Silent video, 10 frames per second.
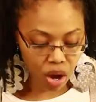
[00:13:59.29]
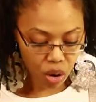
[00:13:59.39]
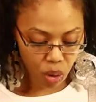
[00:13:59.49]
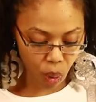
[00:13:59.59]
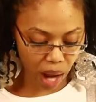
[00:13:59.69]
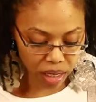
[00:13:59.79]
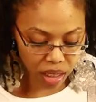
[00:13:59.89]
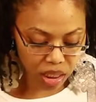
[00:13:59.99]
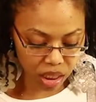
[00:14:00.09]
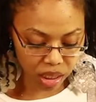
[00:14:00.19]
quite
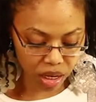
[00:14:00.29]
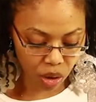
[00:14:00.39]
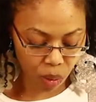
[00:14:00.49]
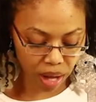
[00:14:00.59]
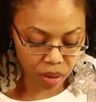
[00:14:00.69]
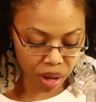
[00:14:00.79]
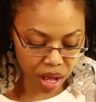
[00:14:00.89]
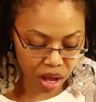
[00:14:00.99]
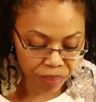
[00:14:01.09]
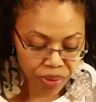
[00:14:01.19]
easily and quite
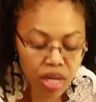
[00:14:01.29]
well.